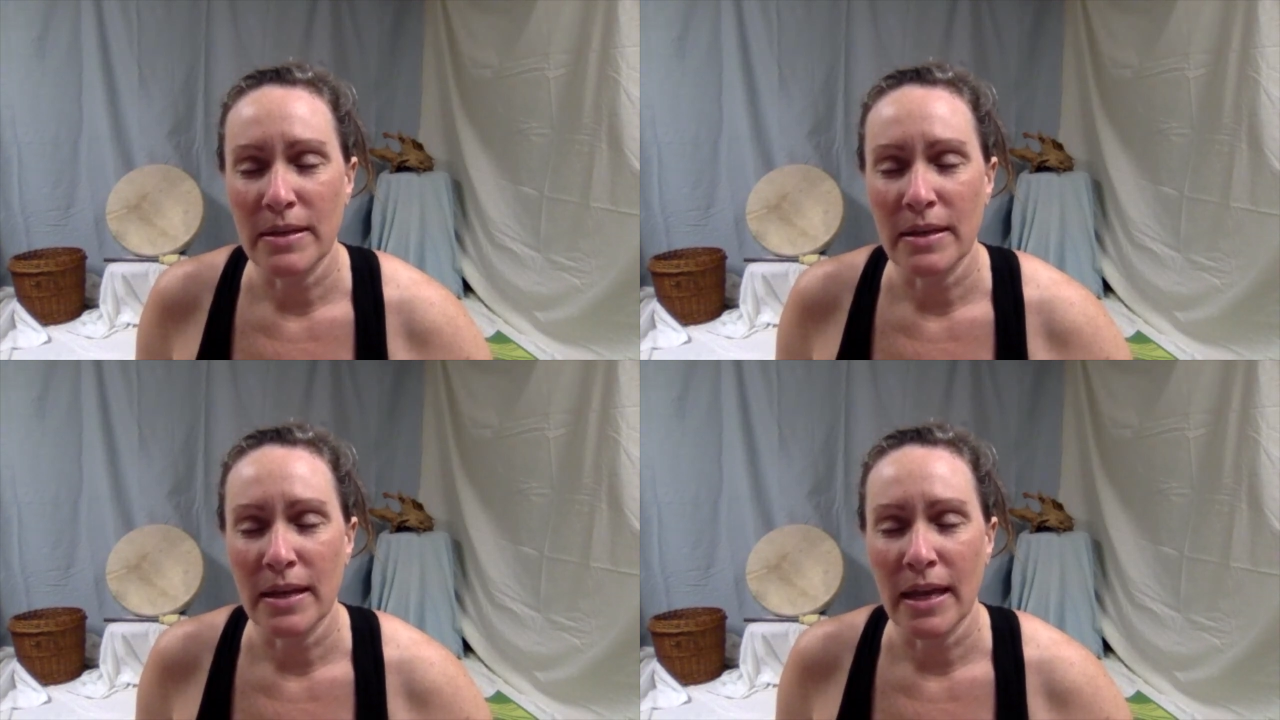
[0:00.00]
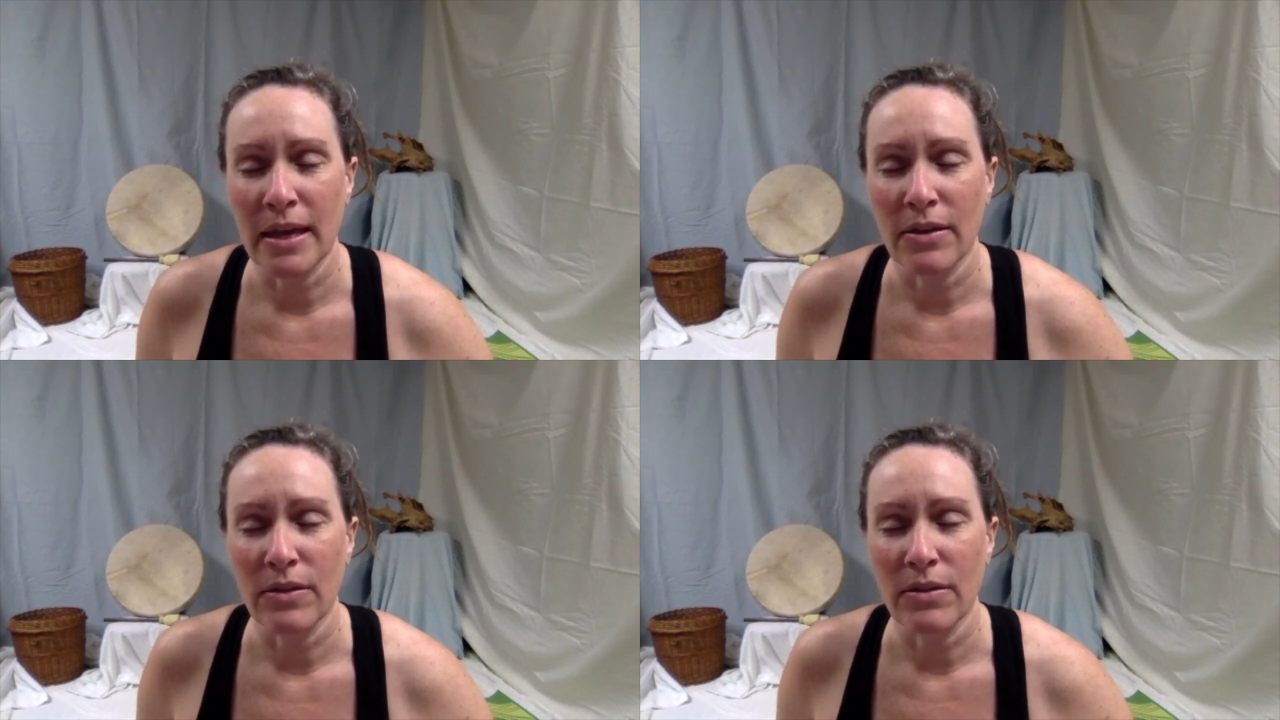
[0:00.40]

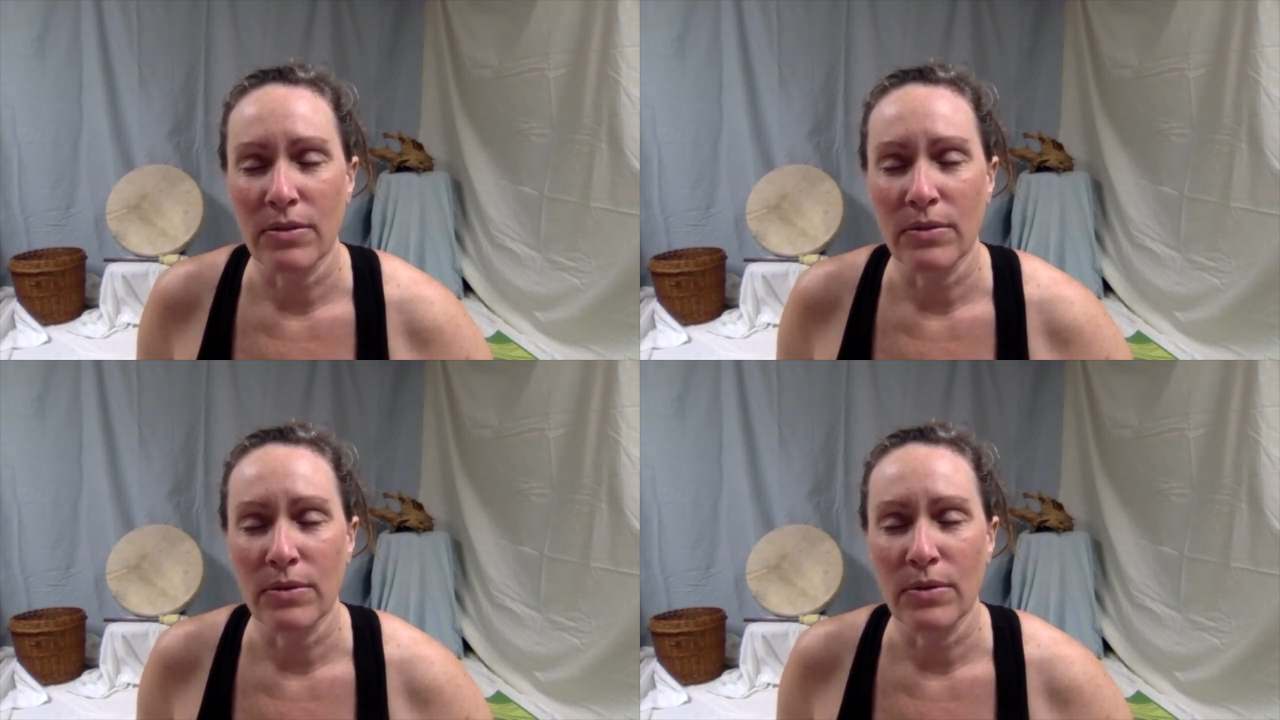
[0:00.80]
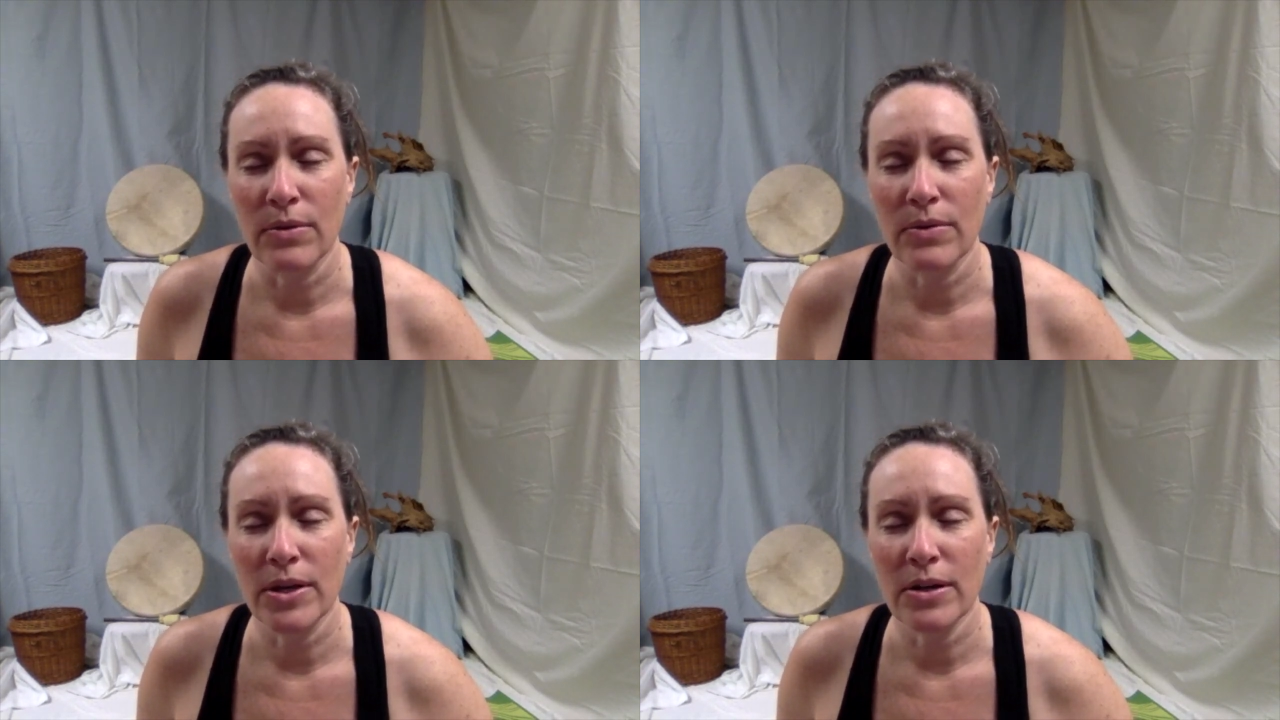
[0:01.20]
inhale
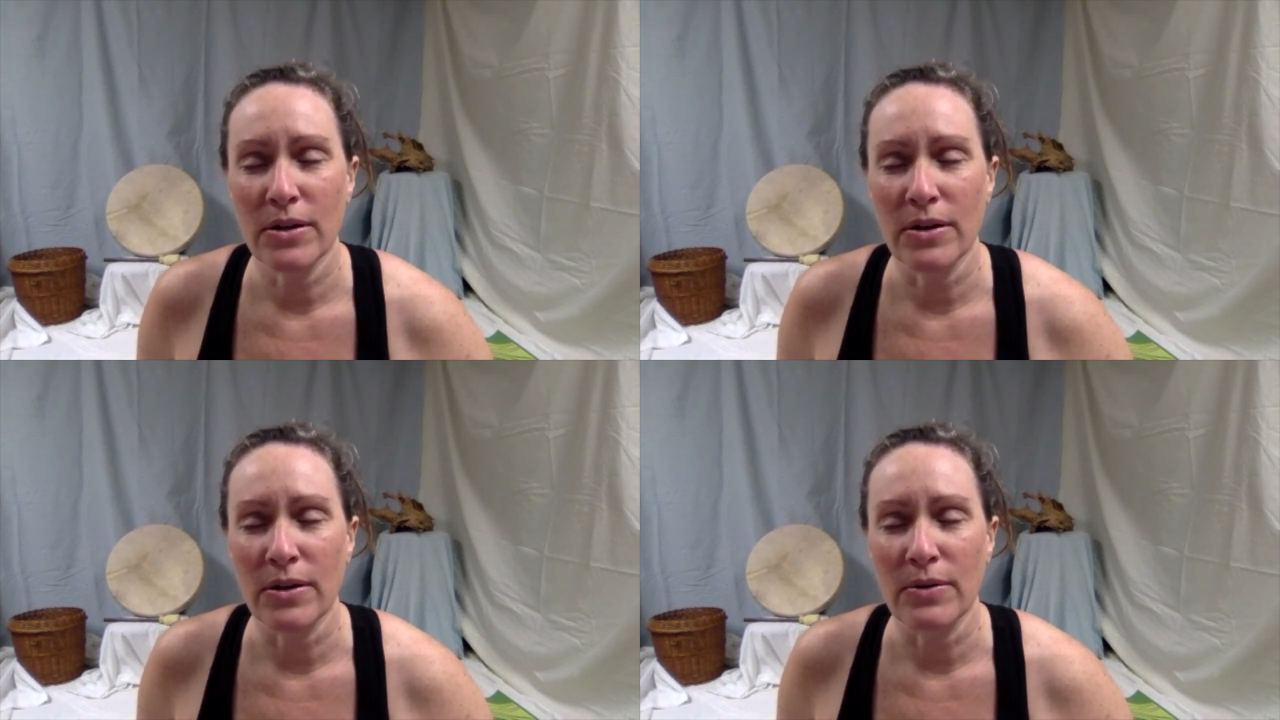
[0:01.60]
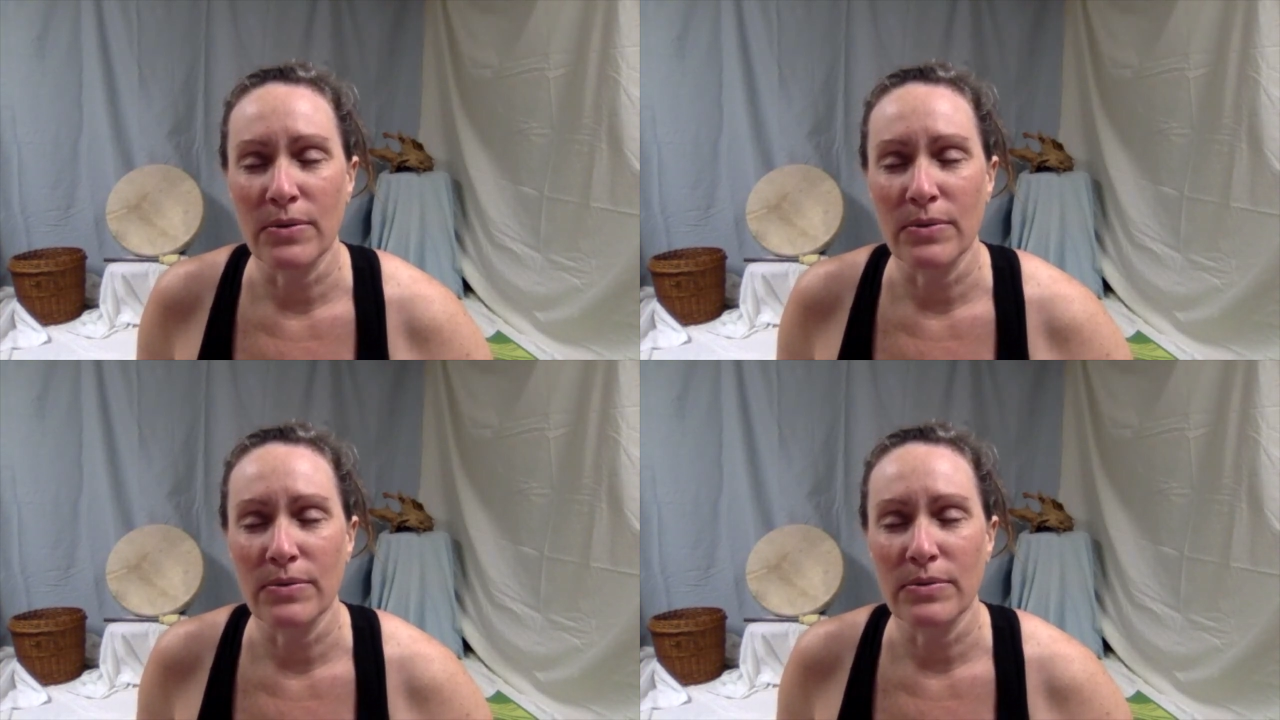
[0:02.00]
through your
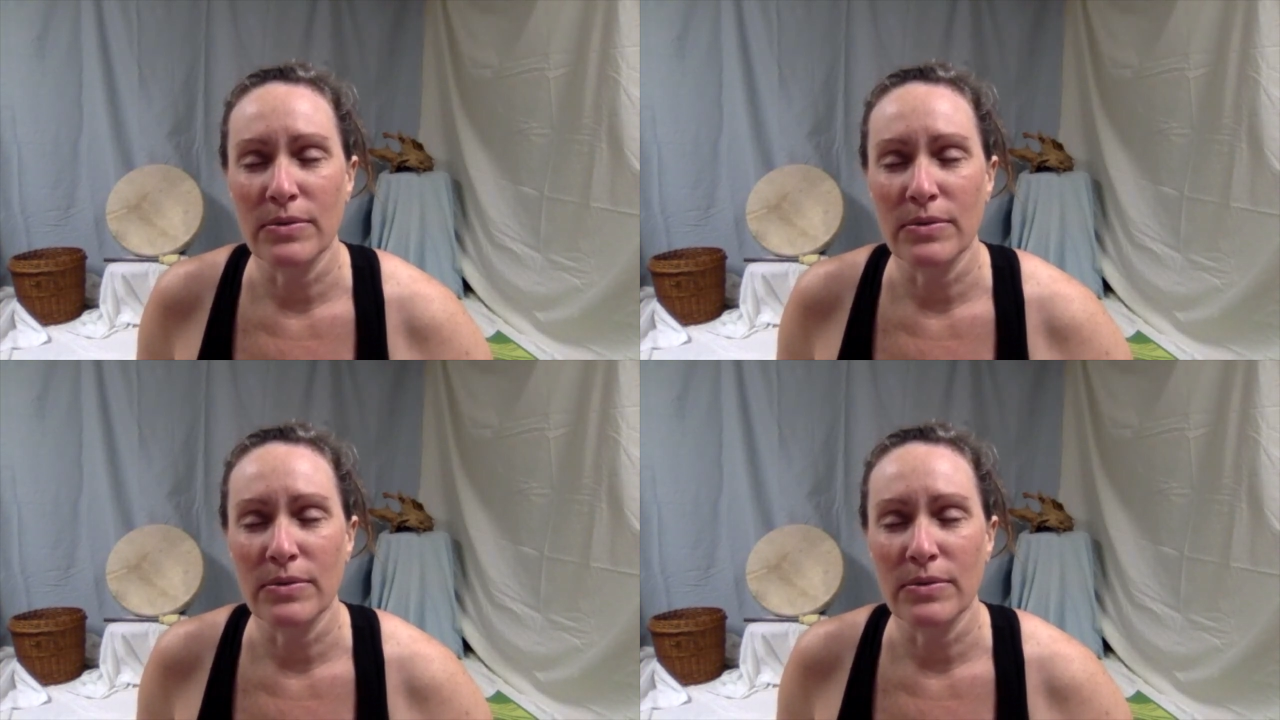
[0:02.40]
nose,